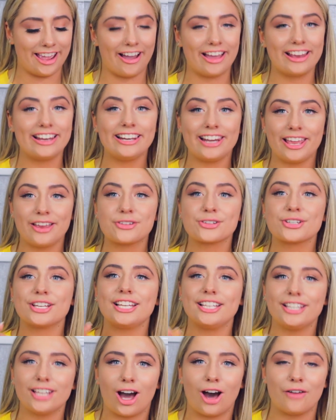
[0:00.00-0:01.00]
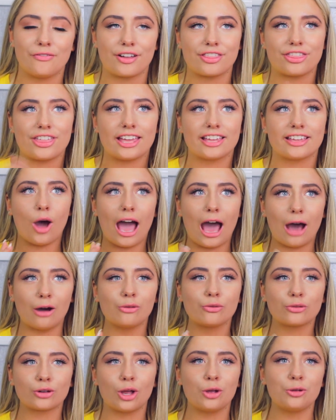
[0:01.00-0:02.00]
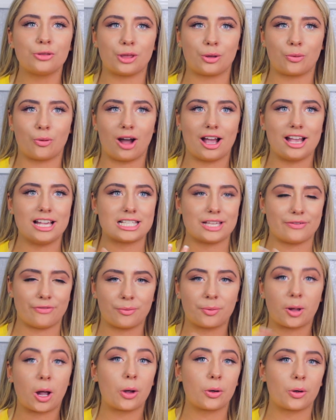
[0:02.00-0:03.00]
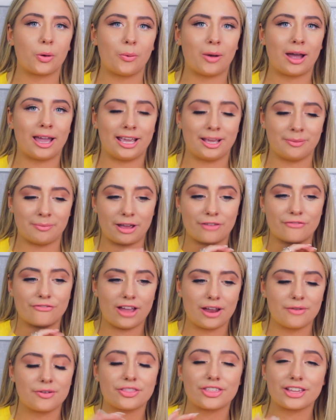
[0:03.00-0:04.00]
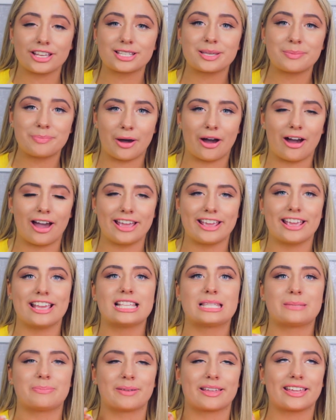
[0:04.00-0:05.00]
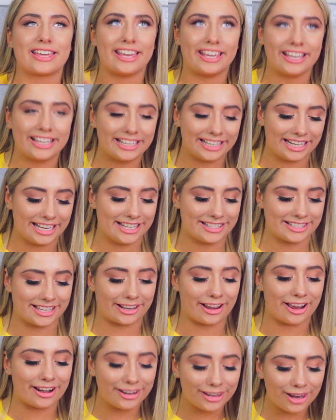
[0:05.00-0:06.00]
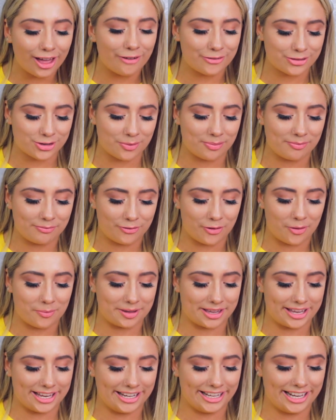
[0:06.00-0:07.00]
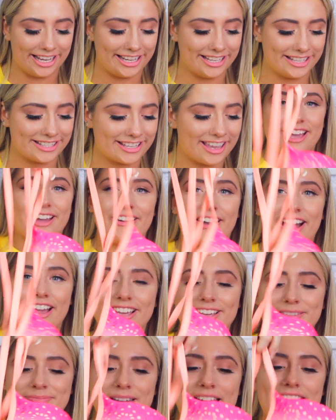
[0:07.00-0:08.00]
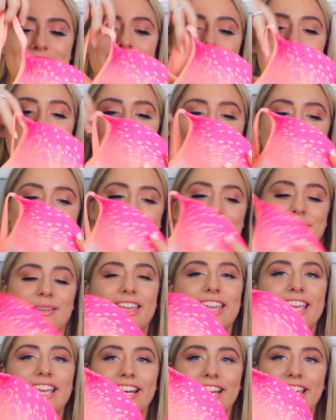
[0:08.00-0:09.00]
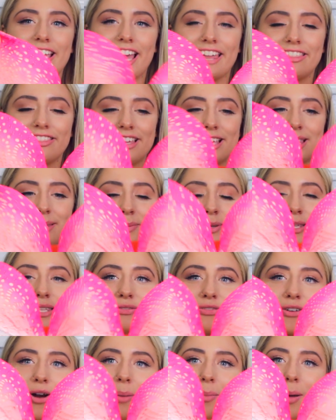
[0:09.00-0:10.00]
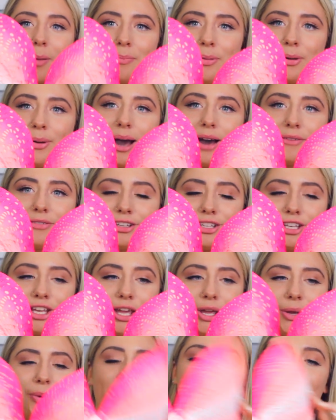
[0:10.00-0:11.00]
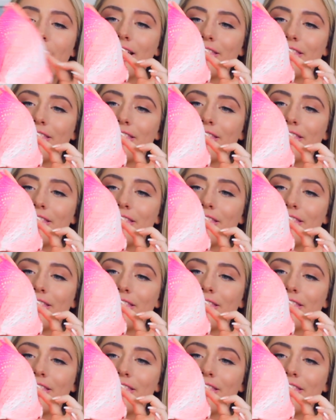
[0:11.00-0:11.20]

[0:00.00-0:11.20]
I literally love, I think out of clothing wise, if I'm going away, my favorite thing to buy is bikinis. Like, I love shopping for bikinis. So I picked up this bikini and this was from Boo Avenue.